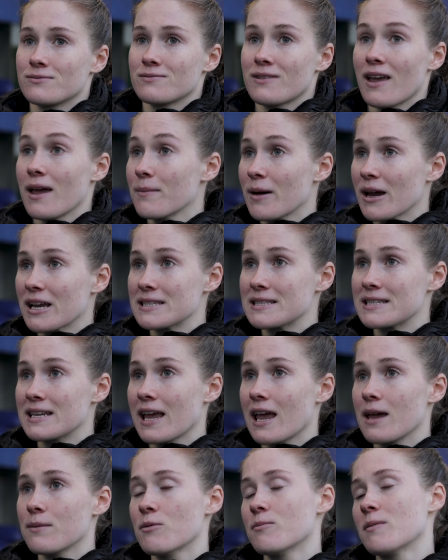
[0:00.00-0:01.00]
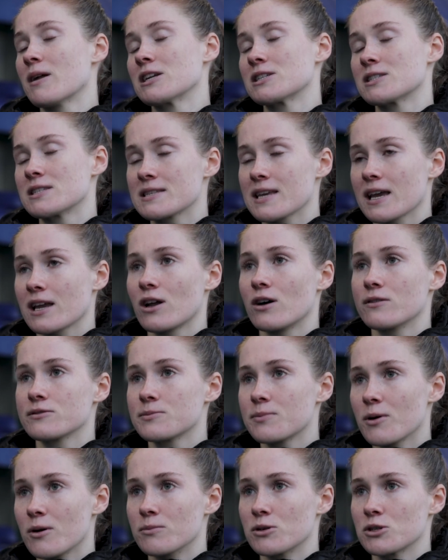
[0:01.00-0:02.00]
came back into the game and managed in the second half
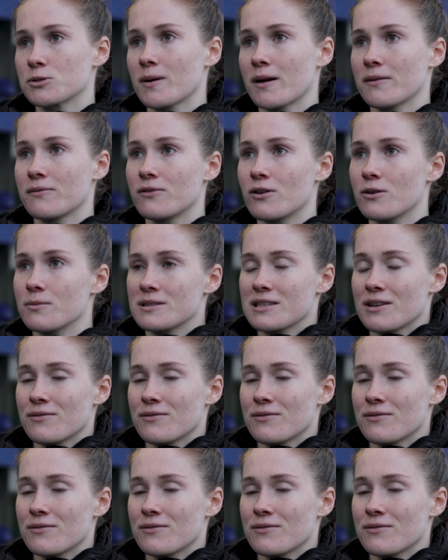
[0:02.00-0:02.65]
to put a much better performance,